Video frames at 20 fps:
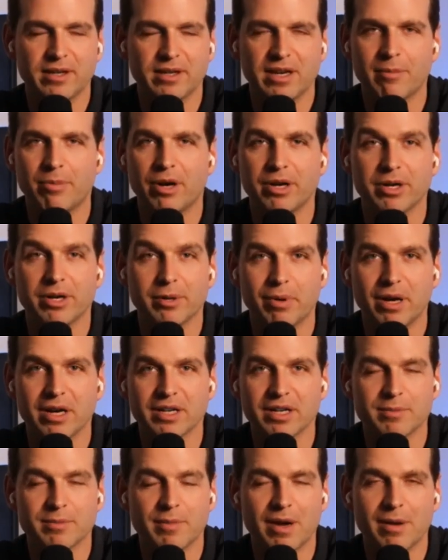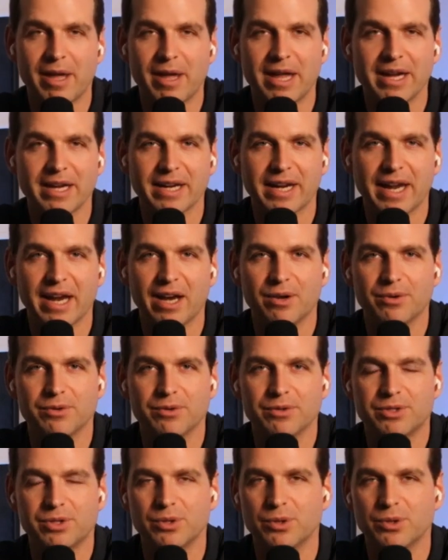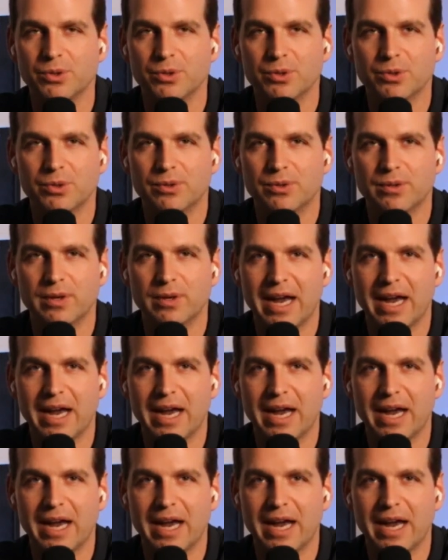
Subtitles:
a couple $100 in my bank account to